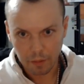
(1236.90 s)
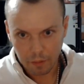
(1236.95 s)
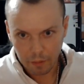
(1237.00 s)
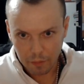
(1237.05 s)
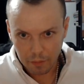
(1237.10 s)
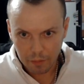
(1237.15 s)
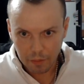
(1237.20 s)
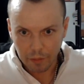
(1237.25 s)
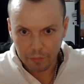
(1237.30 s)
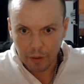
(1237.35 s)

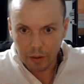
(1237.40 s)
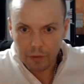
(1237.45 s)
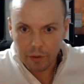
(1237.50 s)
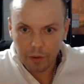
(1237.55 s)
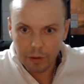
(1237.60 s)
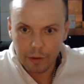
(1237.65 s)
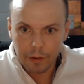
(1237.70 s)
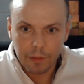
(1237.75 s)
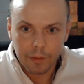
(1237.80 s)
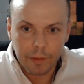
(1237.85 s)
Essentially,
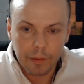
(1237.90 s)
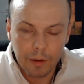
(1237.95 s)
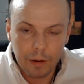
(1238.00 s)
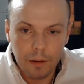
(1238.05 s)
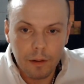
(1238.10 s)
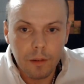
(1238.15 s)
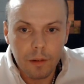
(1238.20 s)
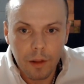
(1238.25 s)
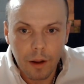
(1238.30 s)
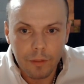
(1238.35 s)
it's, a
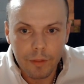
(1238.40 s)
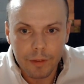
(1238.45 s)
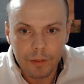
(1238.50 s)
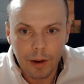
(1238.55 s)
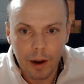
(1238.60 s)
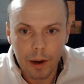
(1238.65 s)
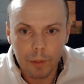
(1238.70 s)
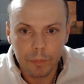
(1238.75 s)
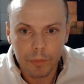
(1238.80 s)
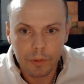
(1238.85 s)
lot of the
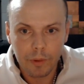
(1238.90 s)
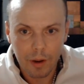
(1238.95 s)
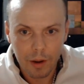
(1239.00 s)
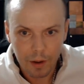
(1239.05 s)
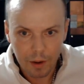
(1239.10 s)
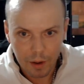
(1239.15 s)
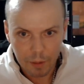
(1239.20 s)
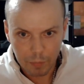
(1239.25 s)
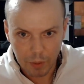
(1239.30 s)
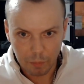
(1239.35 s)
times
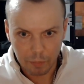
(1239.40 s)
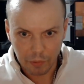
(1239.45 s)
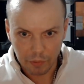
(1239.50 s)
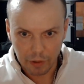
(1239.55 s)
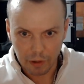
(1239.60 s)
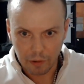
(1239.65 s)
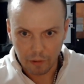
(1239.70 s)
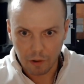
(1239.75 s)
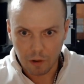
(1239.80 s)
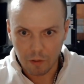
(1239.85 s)
people,
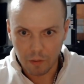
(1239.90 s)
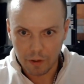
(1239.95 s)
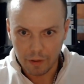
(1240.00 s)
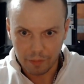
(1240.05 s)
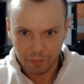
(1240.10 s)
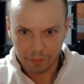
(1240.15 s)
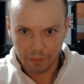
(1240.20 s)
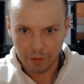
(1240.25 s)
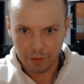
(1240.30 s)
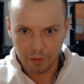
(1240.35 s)
they're
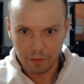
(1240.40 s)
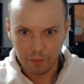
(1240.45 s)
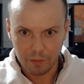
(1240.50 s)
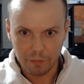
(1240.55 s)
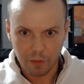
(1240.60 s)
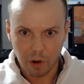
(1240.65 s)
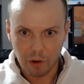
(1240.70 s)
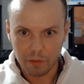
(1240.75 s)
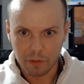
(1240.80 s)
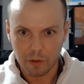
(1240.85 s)
always,
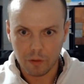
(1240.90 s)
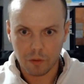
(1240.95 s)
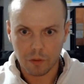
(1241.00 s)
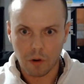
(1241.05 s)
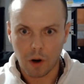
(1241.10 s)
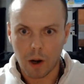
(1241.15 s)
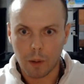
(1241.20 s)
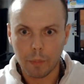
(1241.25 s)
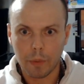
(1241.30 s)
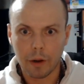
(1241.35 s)
involved in
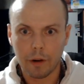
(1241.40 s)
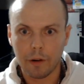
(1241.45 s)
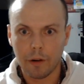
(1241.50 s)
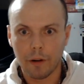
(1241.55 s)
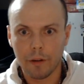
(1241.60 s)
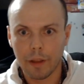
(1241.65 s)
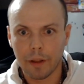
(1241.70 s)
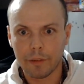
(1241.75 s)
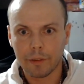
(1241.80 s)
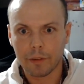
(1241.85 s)
drama and all
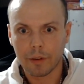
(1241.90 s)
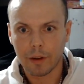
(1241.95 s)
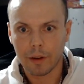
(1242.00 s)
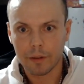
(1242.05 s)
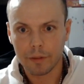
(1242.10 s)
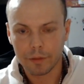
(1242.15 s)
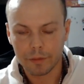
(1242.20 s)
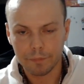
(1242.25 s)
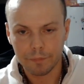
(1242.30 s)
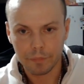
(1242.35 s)
that stuff.
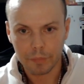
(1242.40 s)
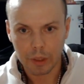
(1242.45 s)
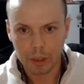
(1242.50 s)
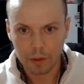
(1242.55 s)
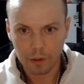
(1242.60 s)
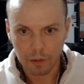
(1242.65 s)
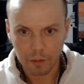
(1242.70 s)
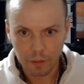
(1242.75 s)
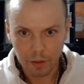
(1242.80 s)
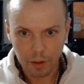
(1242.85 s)
you
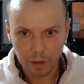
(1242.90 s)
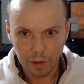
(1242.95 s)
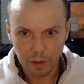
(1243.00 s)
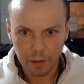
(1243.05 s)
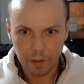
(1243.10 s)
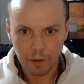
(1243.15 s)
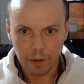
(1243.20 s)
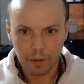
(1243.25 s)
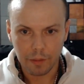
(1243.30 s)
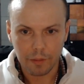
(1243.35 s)
know
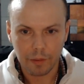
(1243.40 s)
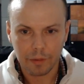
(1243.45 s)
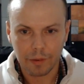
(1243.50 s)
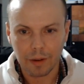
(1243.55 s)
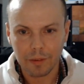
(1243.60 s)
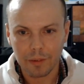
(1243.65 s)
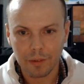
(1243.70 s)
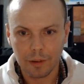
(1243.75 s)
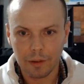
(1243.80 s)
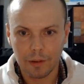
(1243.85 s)
it's
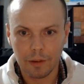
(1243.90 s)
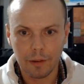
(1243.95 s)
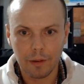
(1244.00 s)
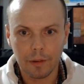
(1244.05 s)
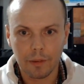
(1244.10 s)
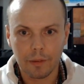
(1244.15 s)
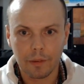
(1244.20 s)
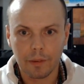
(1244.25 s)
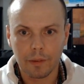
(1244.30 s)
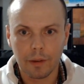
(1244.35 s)
essentially,
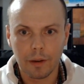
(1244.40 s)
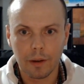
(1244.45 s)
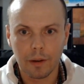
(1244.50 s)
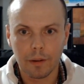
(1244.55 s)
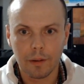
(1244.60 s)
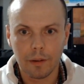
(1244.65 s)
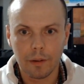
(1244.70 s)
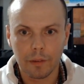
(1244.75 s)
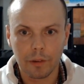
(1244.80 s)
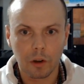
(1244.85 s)
it's
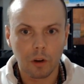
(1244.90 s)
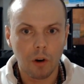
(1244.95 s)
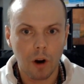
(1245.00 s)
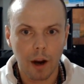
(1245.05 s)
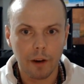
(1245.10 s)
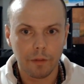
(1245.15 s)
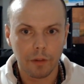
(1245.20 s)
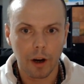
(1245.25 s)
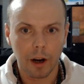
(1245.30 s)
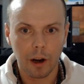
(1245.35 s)
a cry
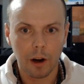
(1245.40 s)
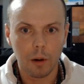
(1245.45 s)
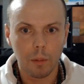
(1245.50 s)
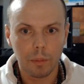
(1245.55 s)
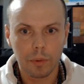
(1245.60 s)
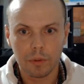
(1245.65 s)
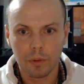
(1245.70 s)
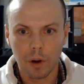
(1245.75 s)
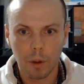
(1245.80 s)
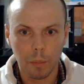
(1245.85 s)
for help
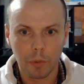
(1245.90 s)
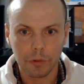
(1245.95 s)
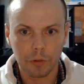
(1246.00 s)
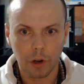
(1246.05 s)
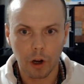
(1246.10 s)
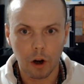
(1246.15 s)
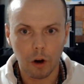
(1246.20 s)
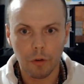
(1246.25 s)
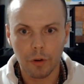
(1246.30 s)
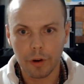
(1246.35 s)
almost
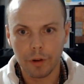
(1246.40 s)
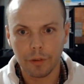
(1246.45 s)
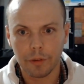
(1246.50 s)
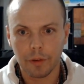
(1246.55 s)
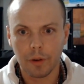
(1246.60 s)
always.